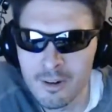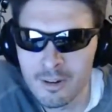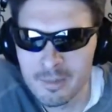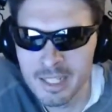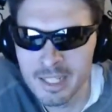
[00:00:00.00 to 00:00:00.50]

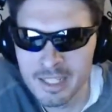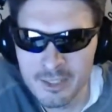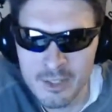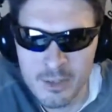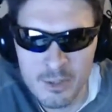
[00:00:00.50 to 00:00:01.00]
man.
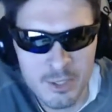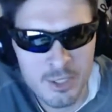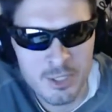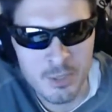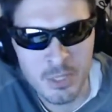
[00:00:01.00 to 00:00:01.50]
Dude, you're
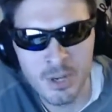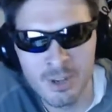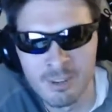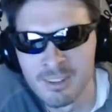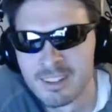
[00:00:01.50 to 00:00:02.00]
so
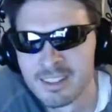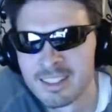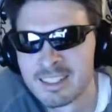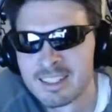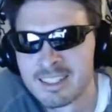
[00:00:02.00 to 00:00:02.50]
young.
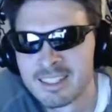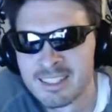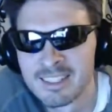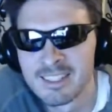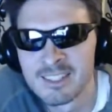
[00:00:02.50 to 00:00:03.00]

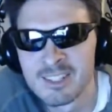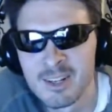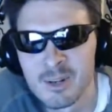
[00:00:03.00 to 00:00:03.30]
You're so